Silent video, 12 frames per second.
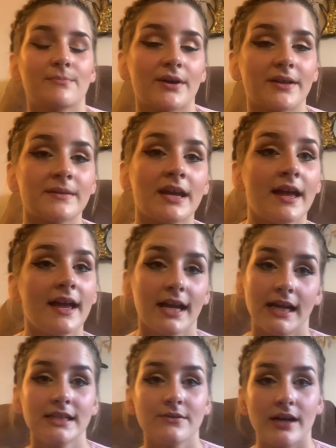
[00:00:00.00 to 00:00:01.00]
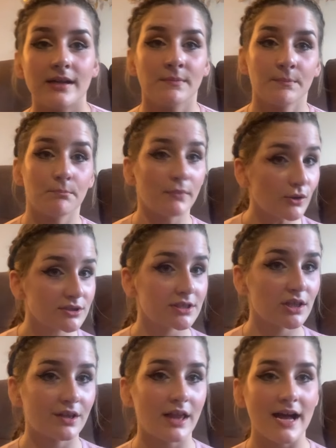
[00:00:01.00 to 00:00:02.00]
But anyway, most of
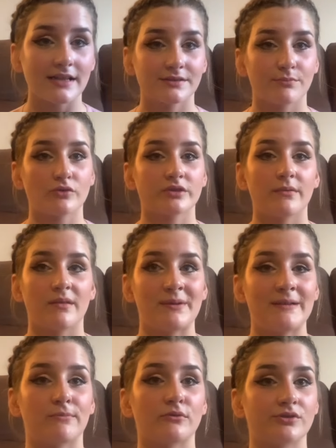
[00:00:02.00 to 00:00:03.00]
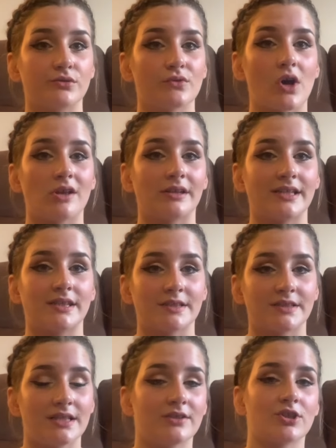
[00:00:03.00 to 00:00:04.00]
the class, most of the people do not like
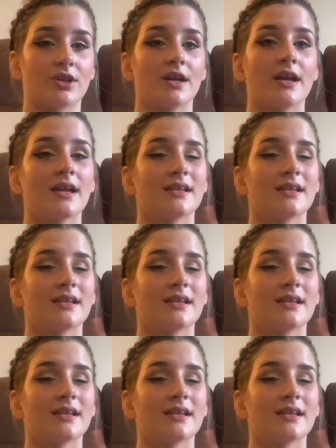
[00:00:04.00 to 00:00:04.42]
this teacher.